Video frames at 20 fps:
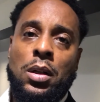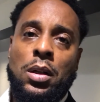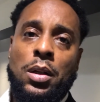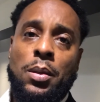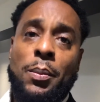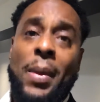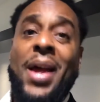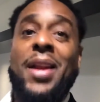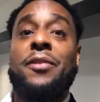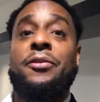
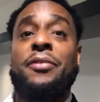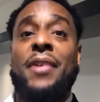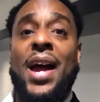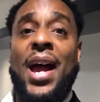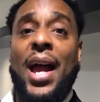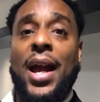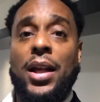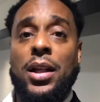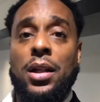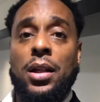Matter of
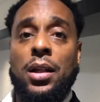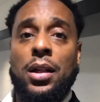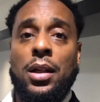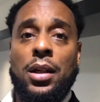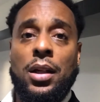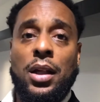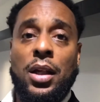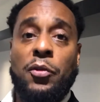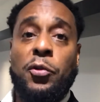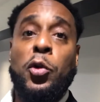fact,
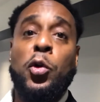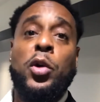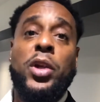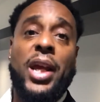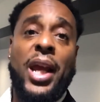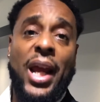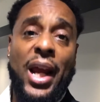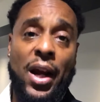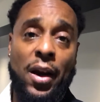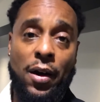if you
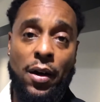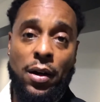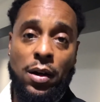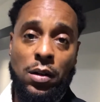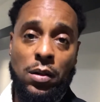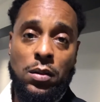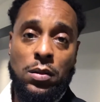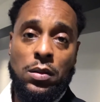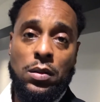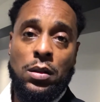care,
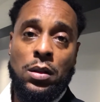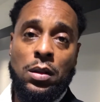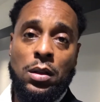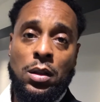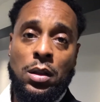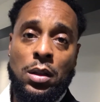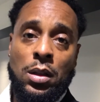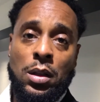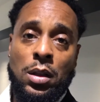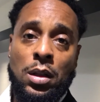
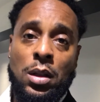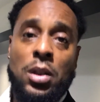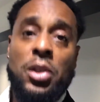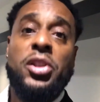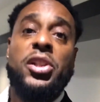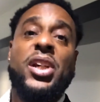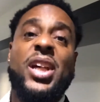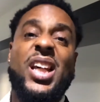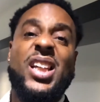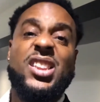
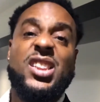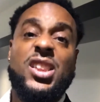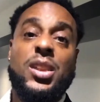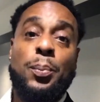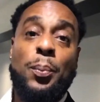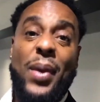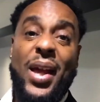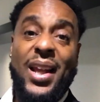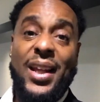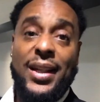she can
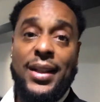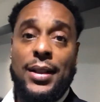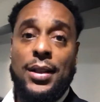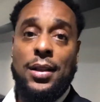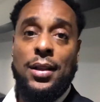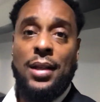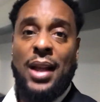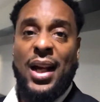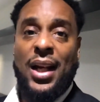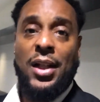smell it
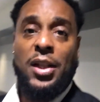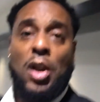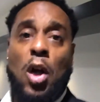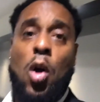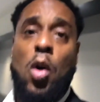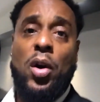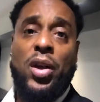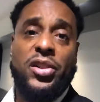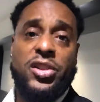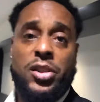like a
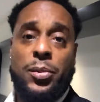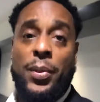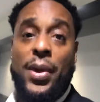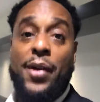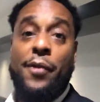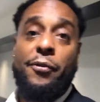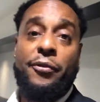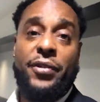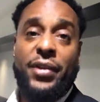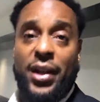dog can smell
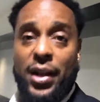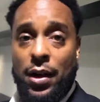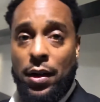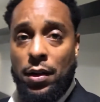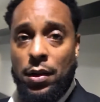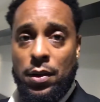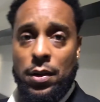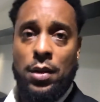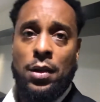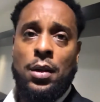fear.
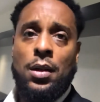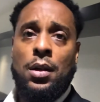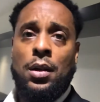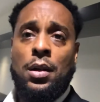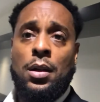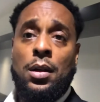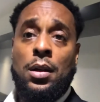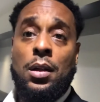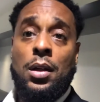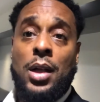
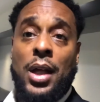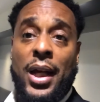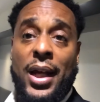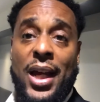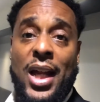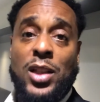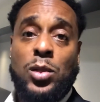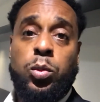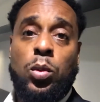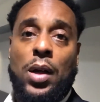And
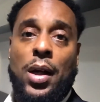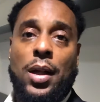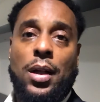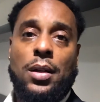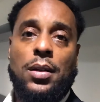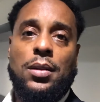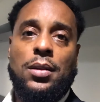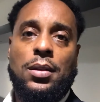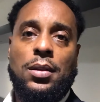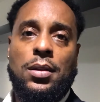guess what?
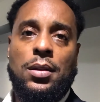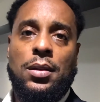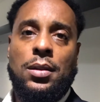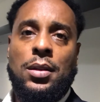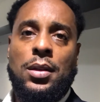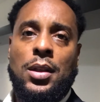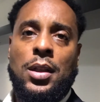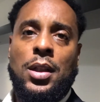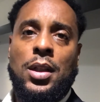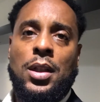
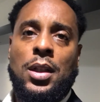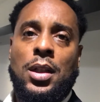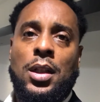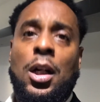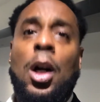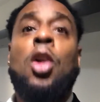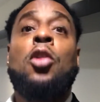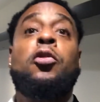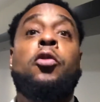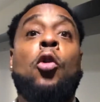
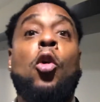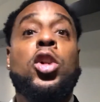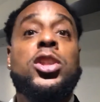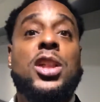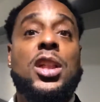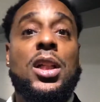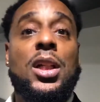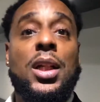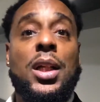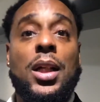
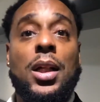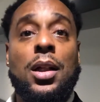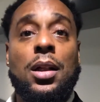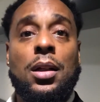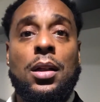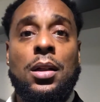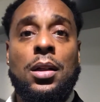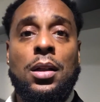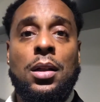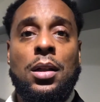Unfortunately,
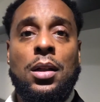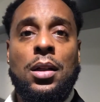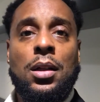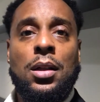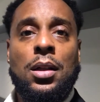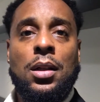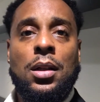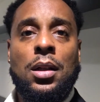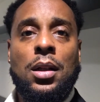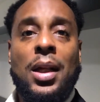
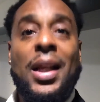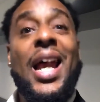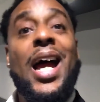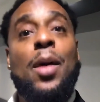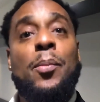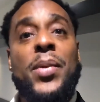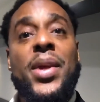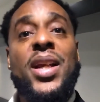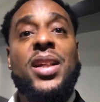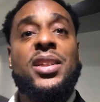allow
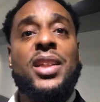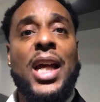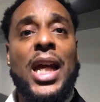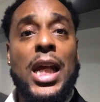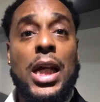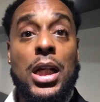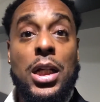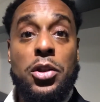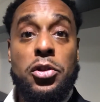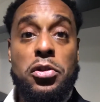me to tell
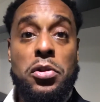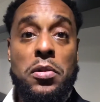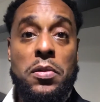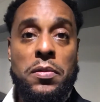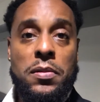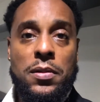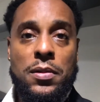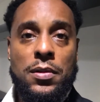you the truth.